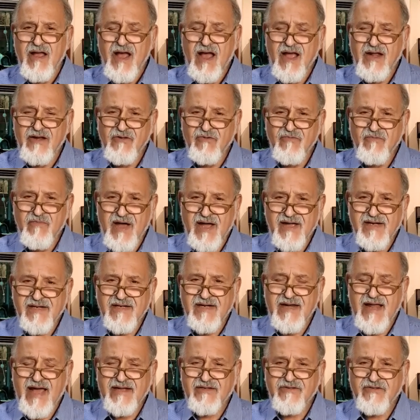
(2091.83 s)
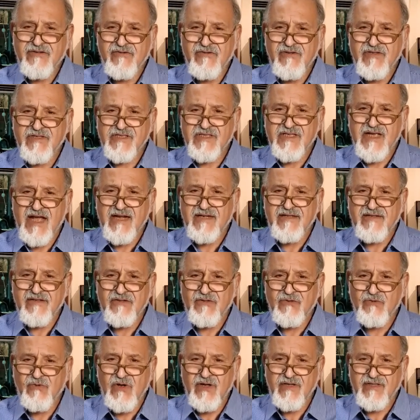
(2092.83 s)
and you might like to recite the
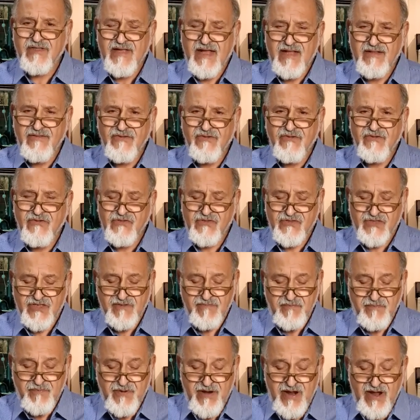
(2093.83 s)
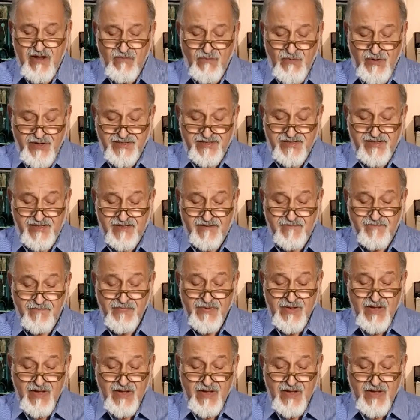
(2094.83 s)
Dua Tandurusti prayer with it.